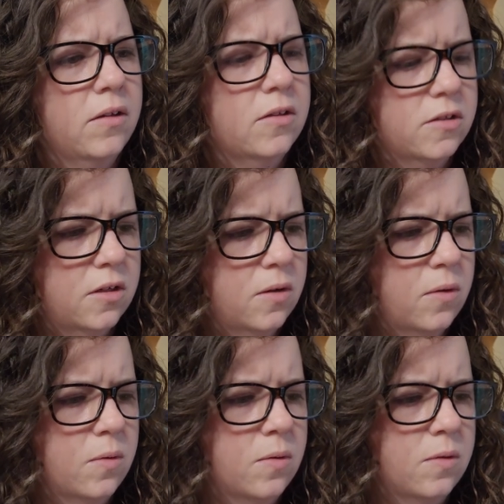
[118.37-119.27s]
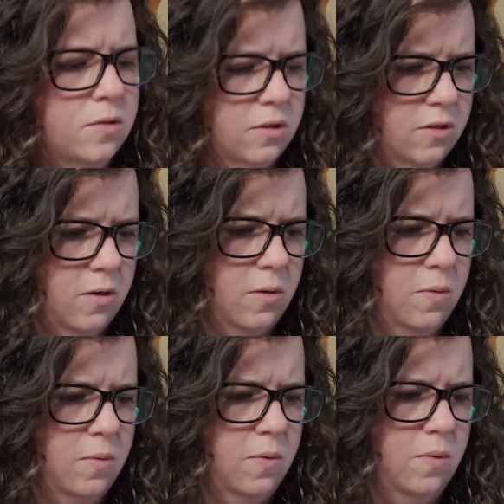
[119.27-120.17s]
So,
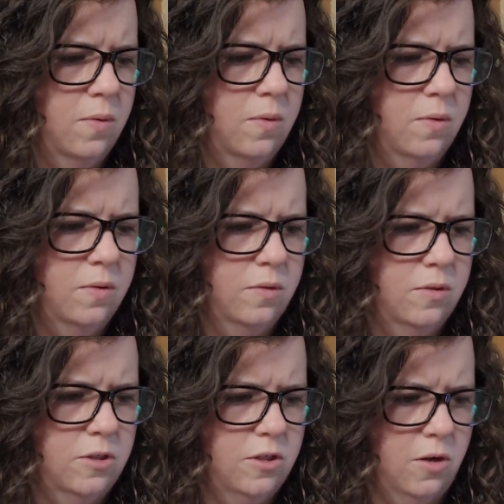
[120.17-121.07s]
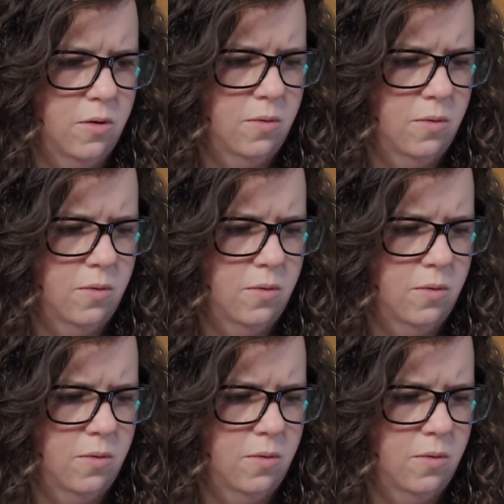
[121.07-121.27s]
so, so.